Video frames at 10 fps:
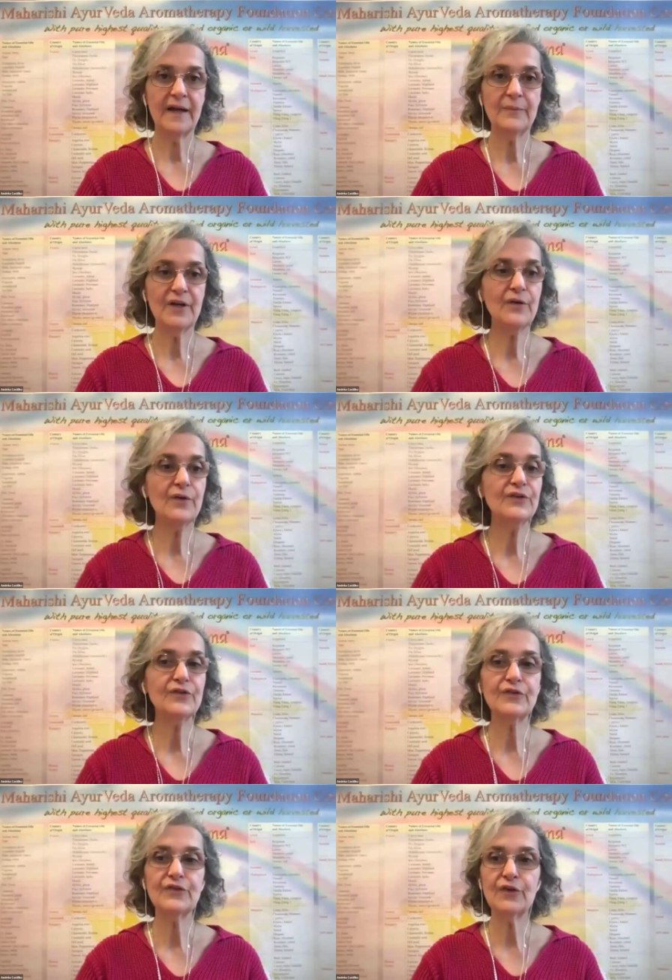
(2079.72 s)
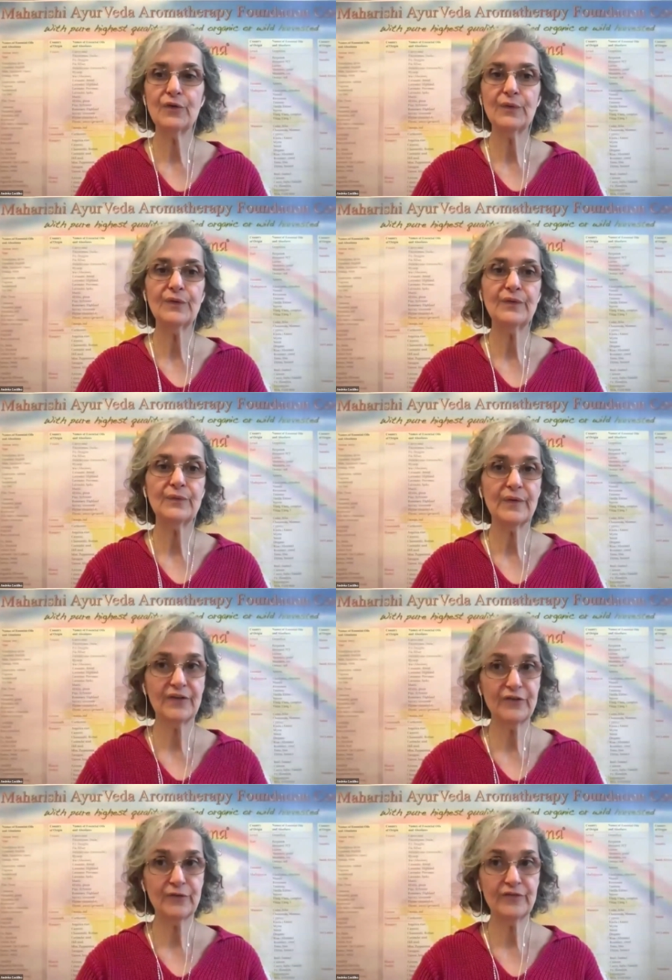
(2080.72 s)
I'm not going to show you the
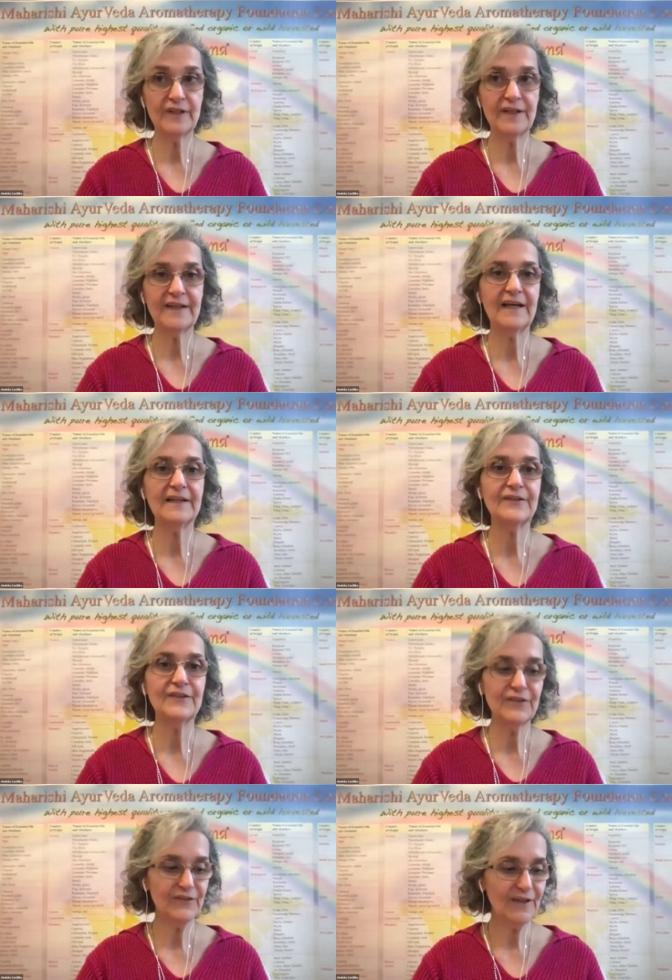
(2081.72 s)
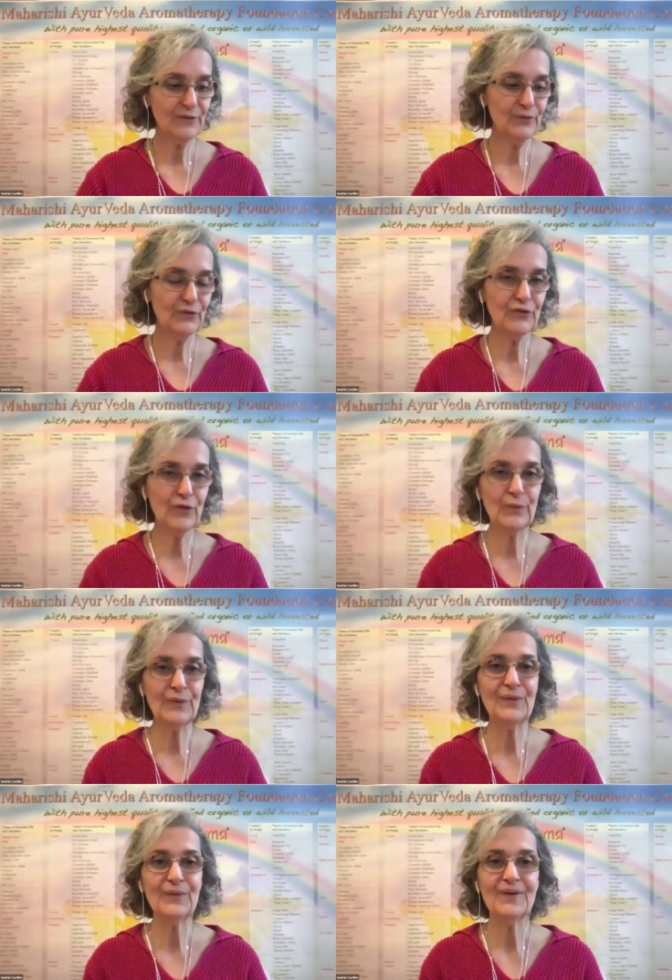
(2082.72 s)
rest of the analysis. I could show
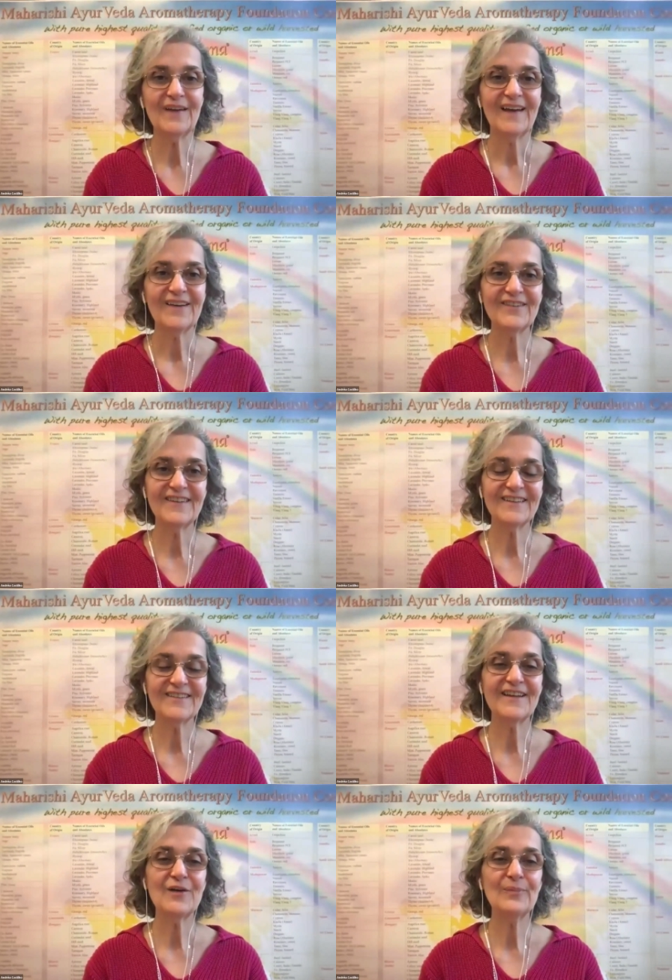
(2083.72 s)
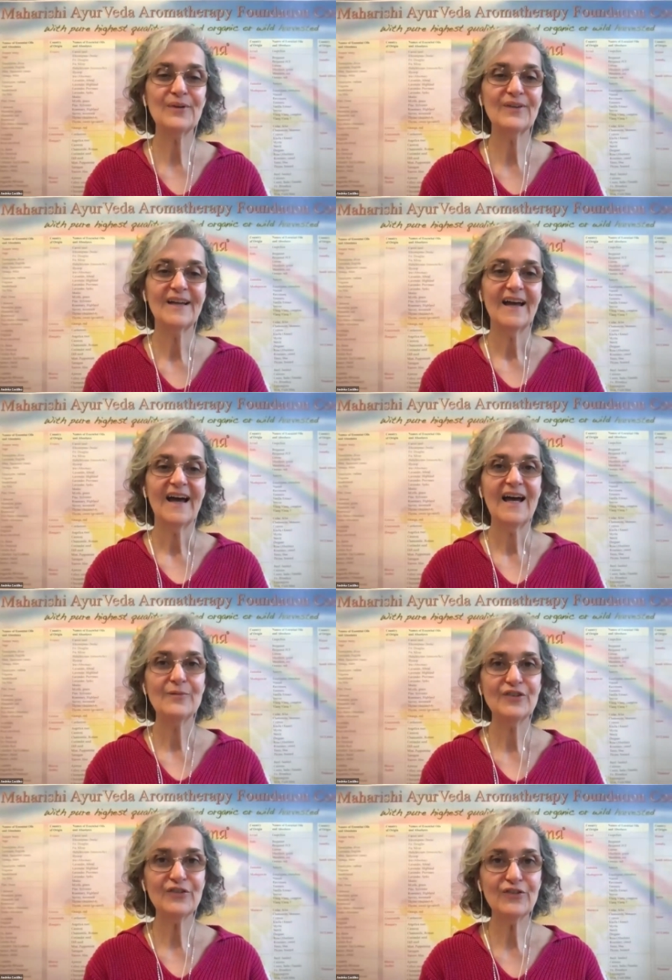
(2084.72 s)
you as an example.
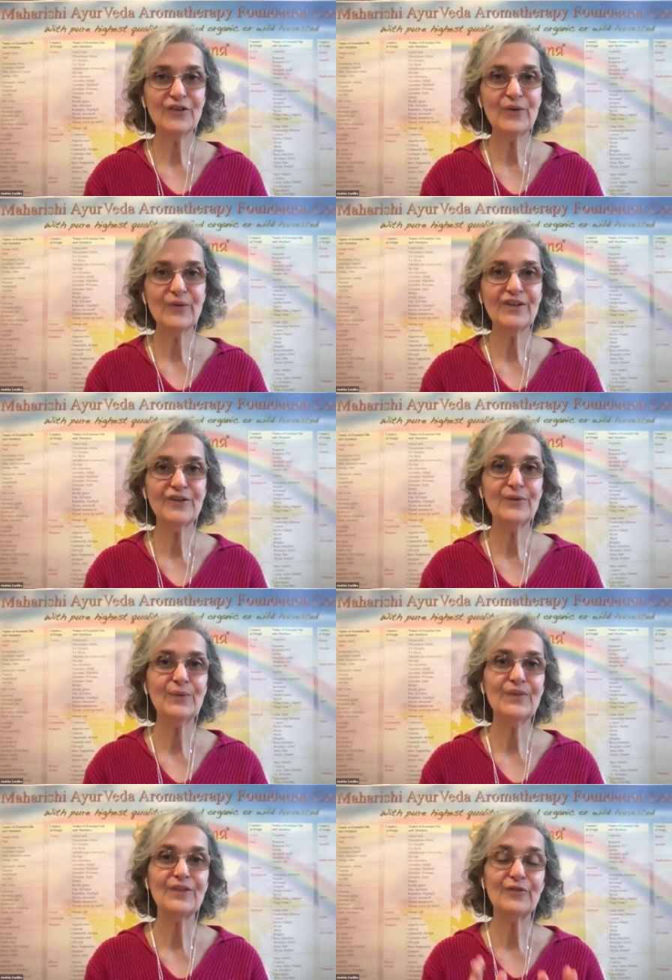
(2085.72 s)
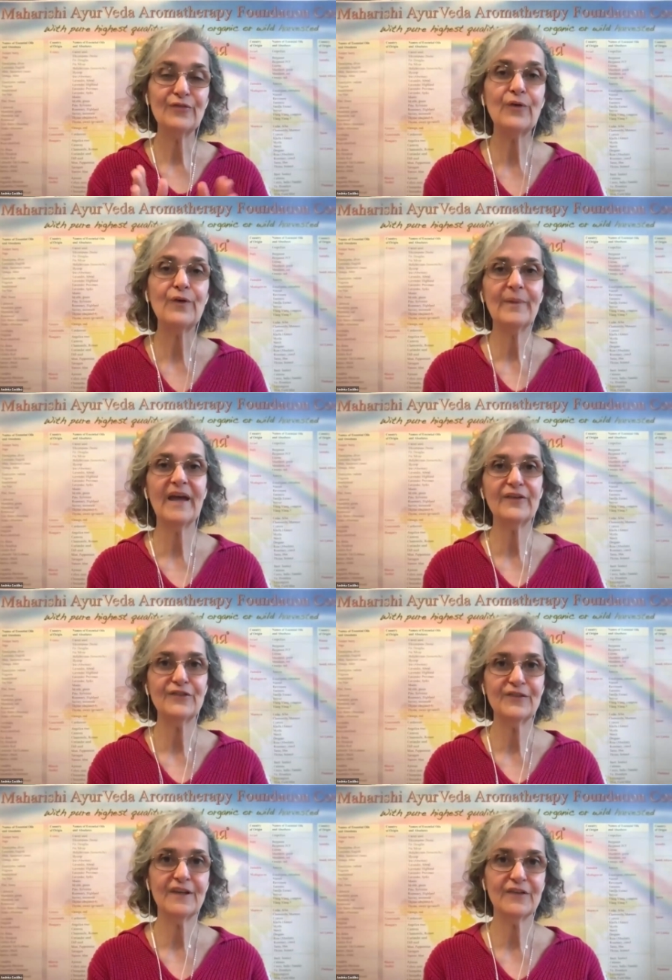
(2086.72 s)
I'm just showing you the 4
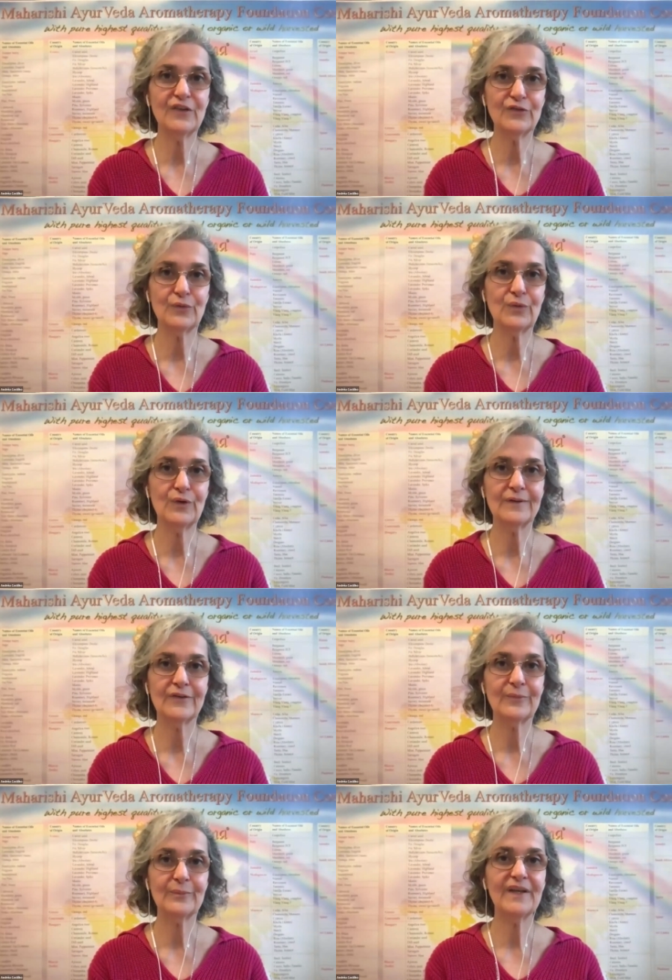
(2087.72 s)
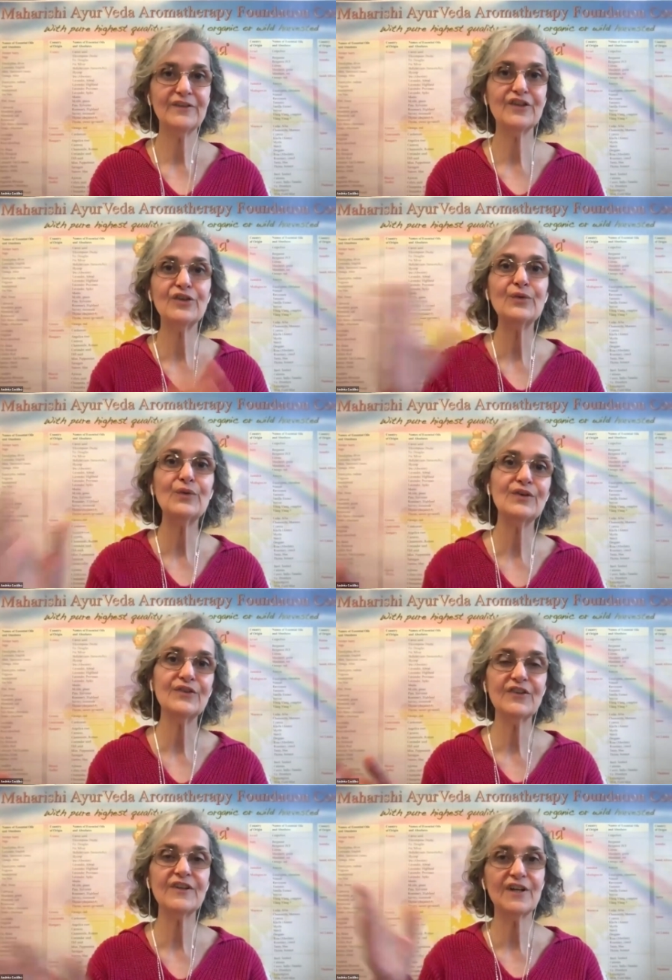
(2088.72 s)
best essential oils, but you
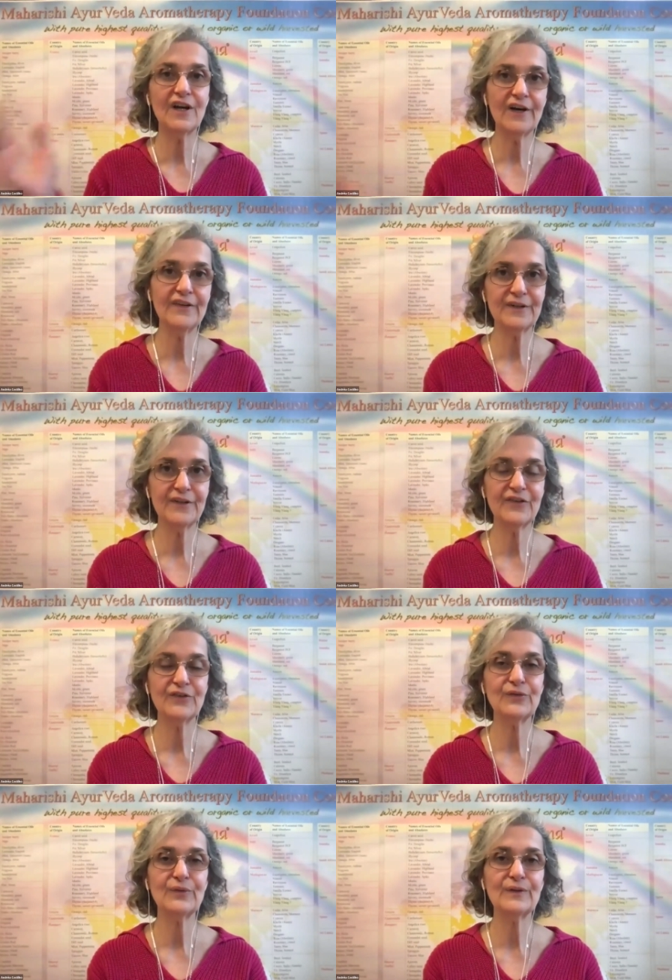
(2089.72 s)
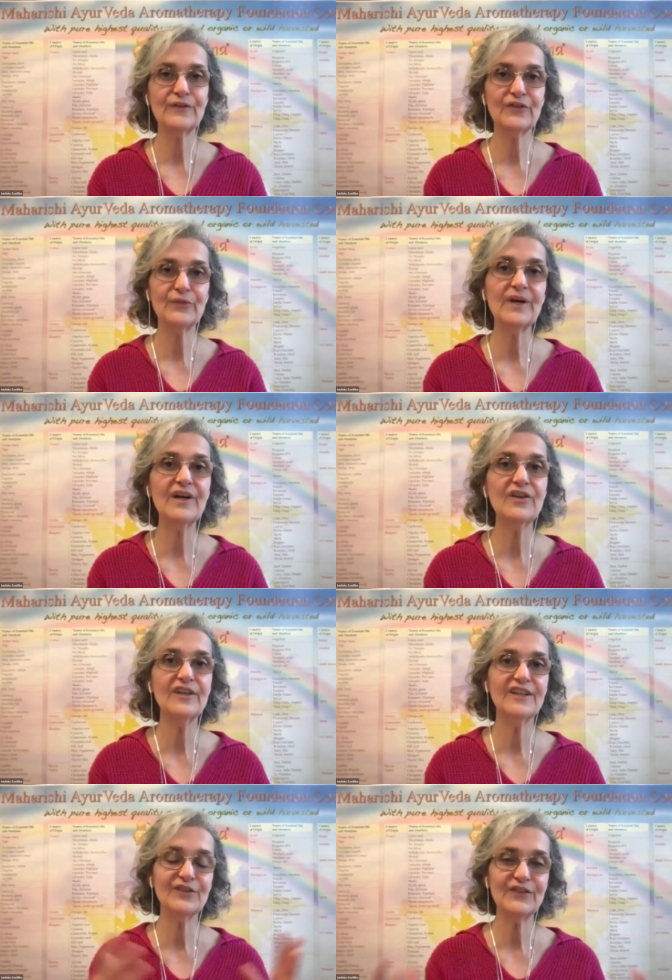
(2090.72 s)
consider other essential oils as
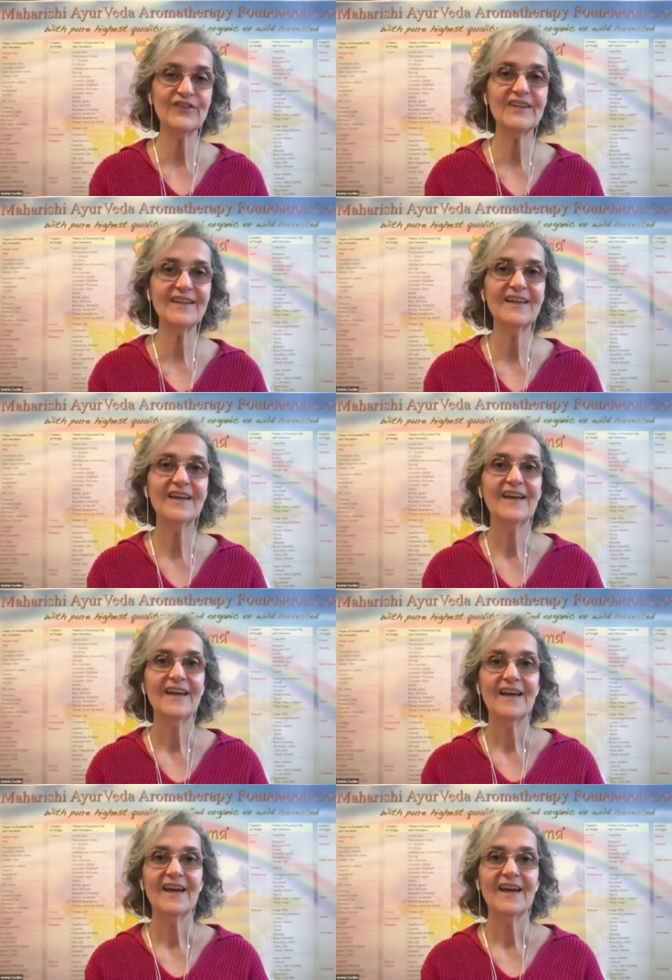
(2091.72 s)
well, and you see